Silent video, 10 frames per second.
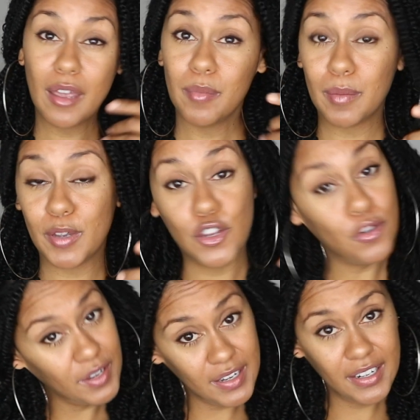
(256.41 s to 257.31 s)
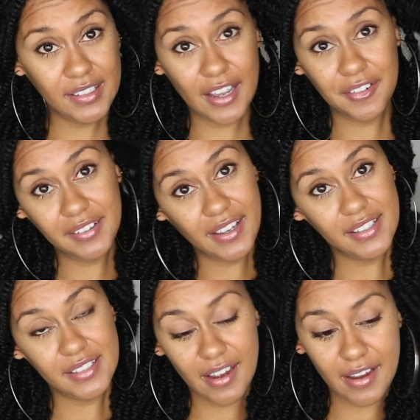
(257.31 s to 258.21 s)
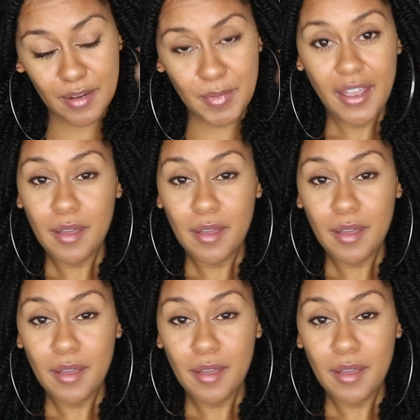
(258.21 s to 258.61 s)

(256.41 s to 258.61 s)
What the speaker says: Maybe you can get it down in less time.